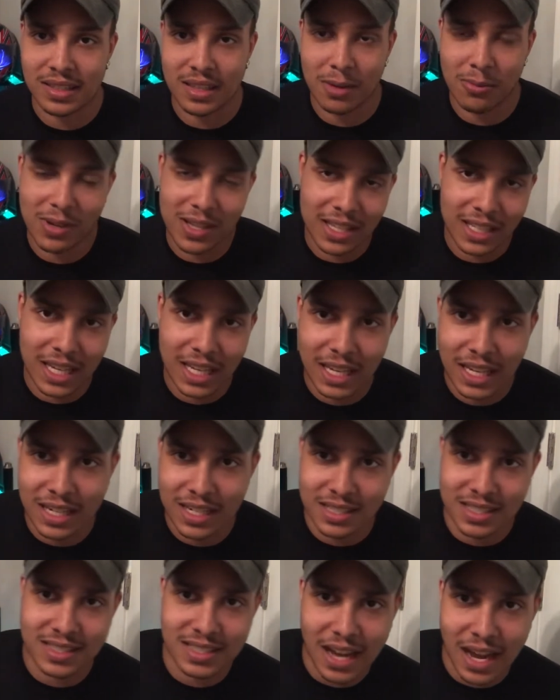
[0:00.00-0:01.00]
That way they can get
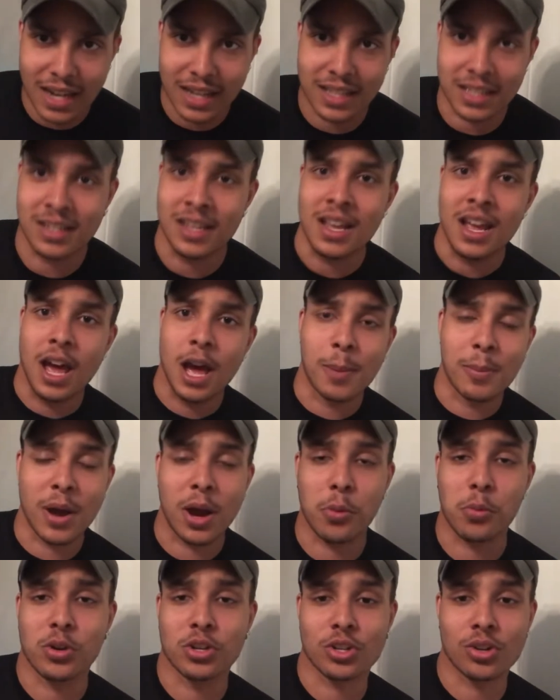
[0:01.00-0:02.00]
excited
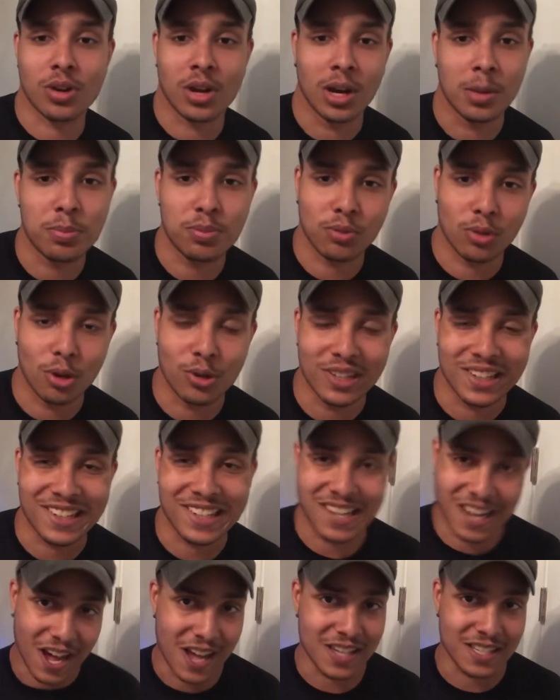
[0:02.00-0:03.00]
about when you're uploading
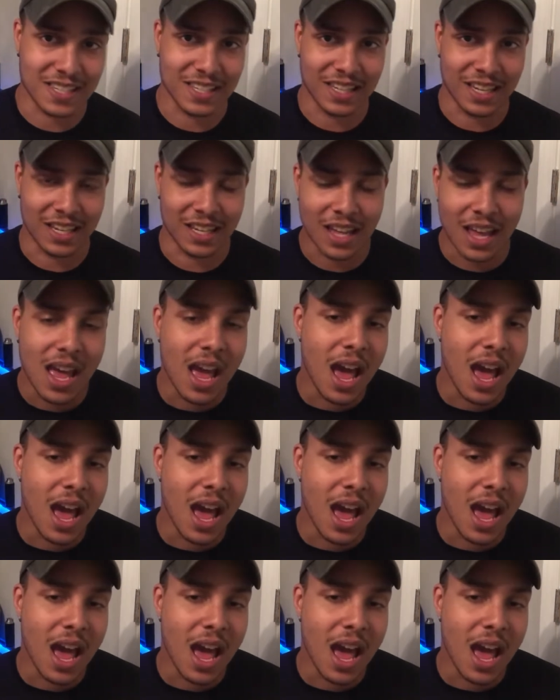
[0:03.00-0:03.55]
content.